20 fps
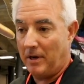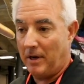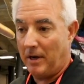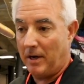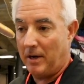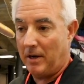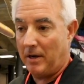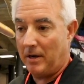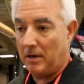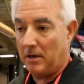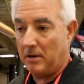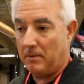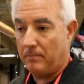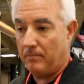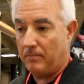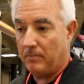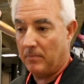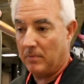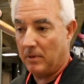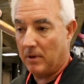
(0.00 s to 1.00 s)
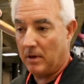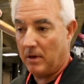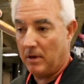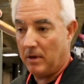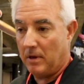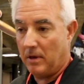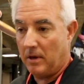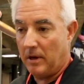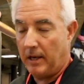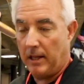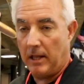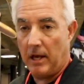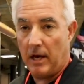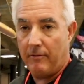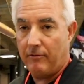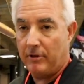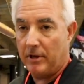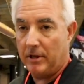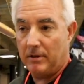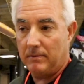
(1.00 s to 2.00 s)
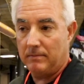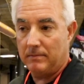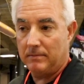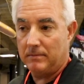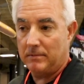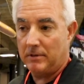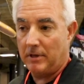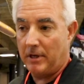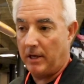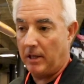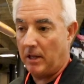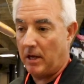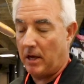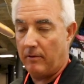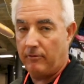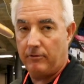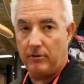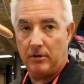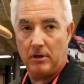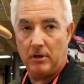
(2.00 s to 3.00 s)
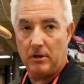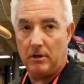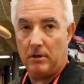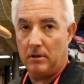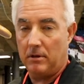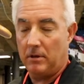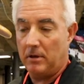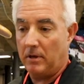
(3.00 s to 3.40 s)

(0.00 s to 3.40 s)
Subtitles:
And he loved it. He loved to